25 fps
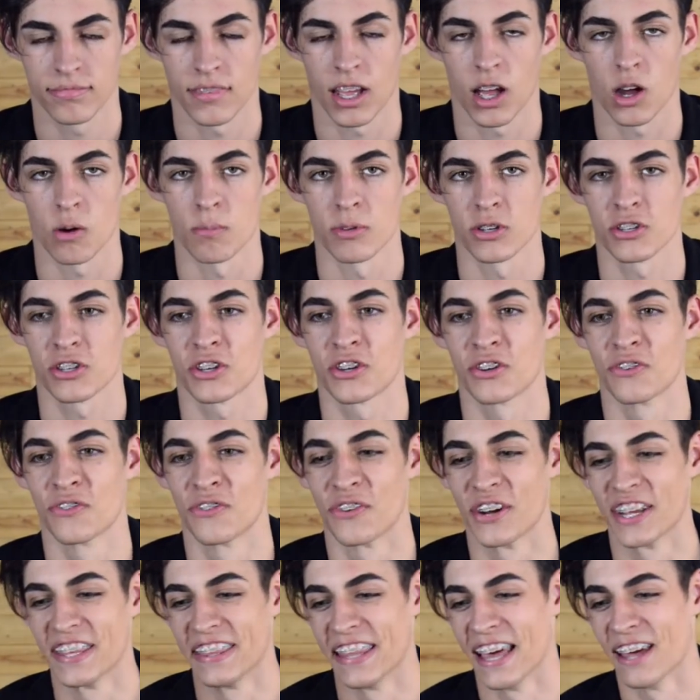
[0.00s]
I almost couldn't
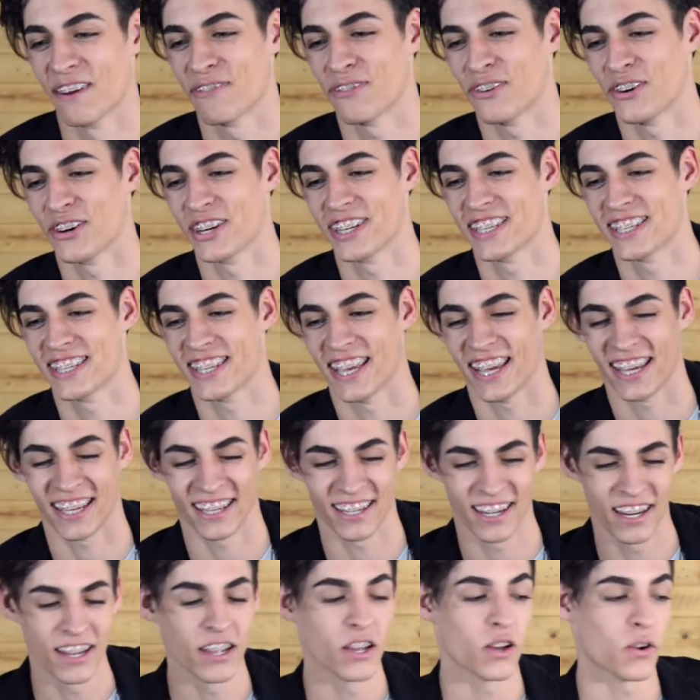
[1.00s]
read that for a second.